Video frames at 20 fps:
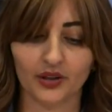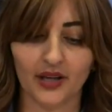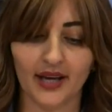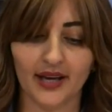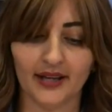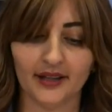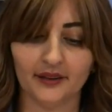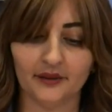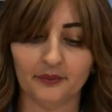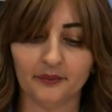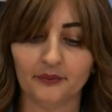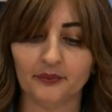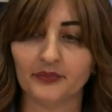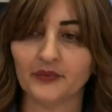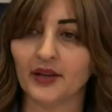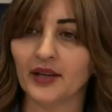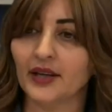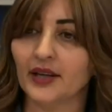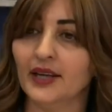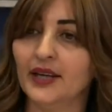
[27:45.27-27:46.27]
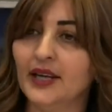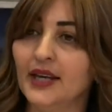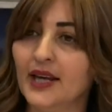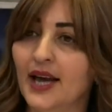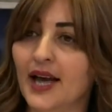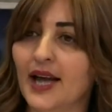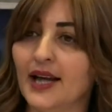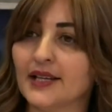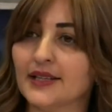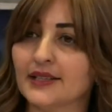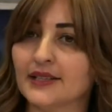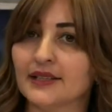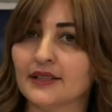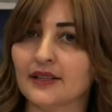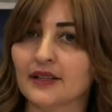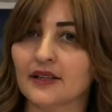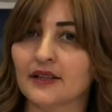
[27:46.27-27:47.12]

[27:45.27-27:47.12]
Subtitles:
And he has